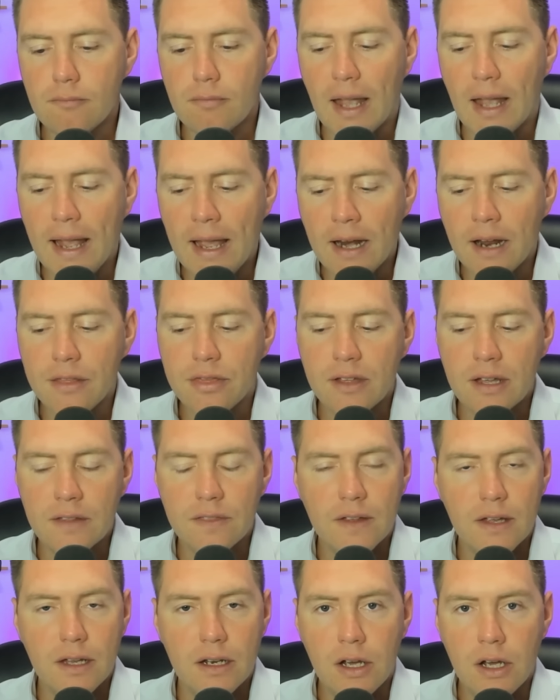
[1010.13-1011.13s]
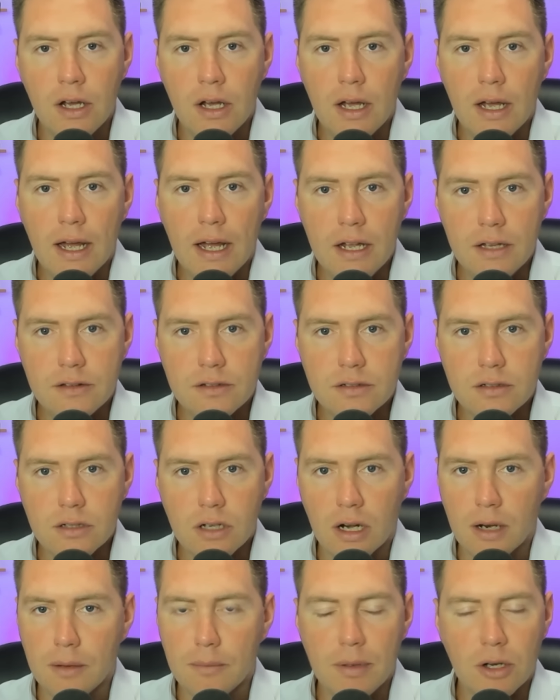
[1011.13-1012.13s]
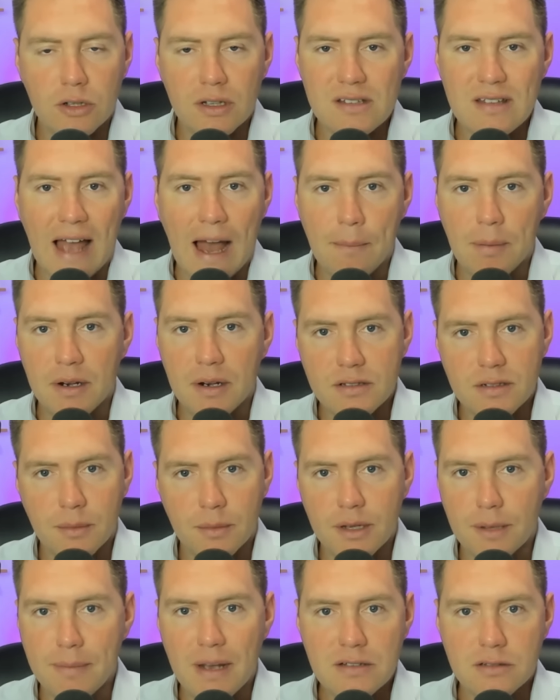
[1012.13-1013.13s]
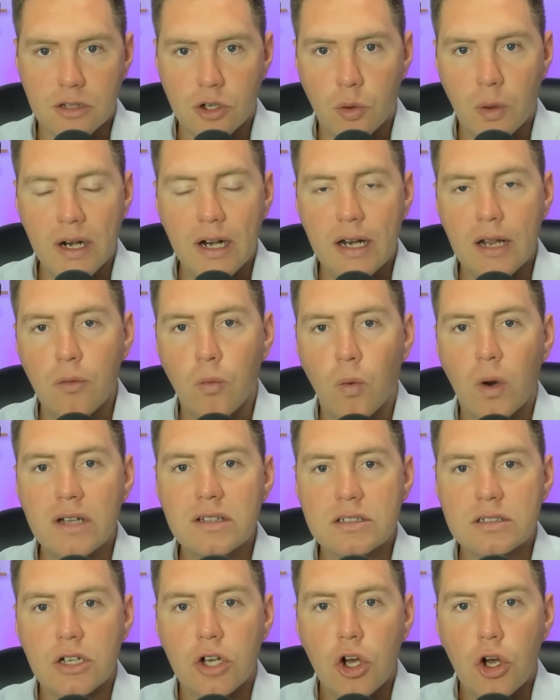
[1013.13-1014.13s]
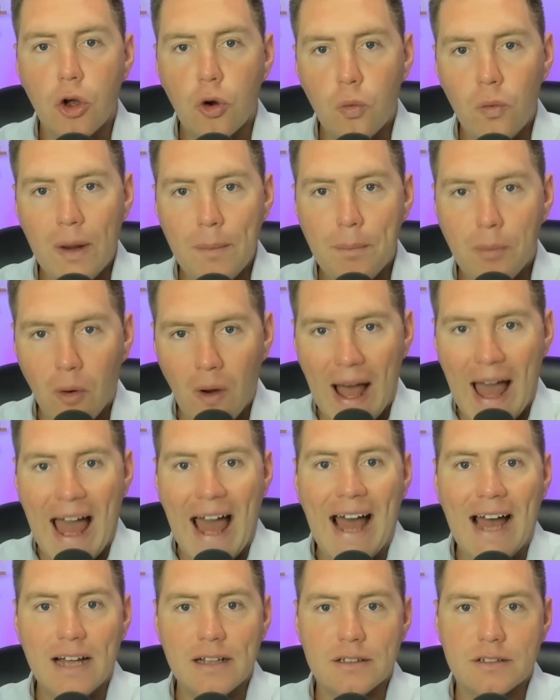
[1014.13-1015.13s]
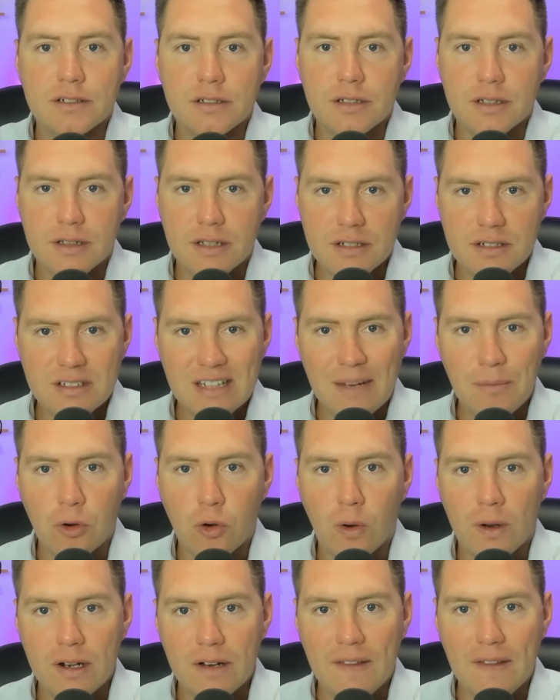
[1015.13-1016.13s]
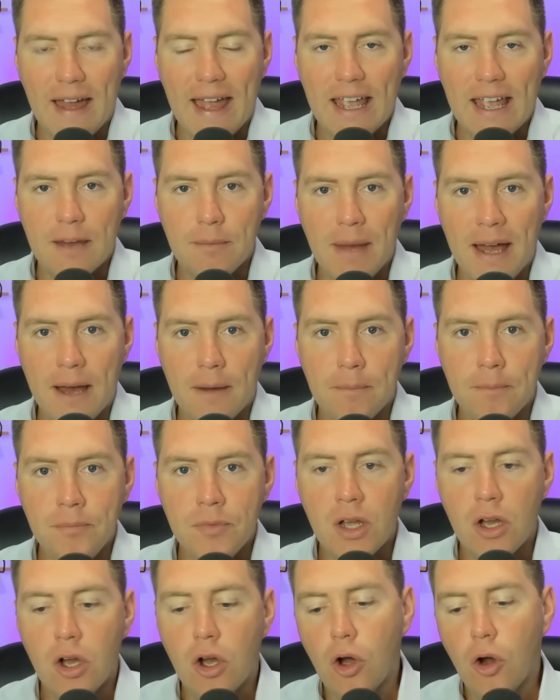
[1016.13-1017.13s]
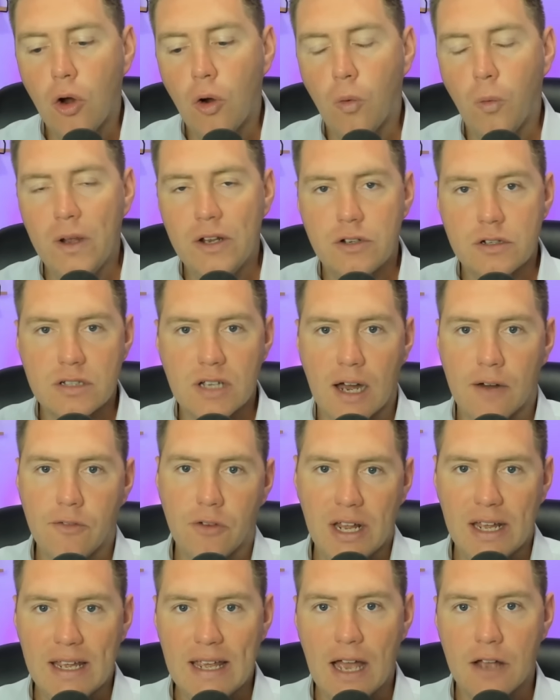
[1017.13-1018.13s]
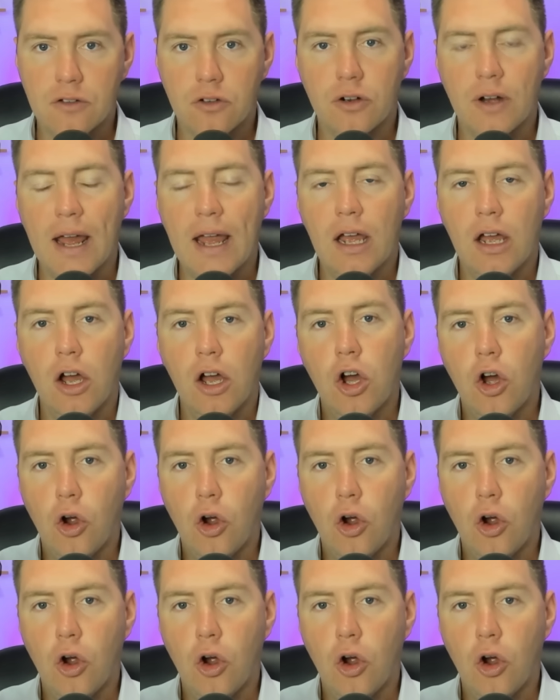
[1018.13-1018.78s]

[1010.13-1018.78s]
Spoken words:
And I think that it's going to be able to tap into some of the best liquidity once Ripple adds this stablecoin to the AMM. We just covered it yesterday.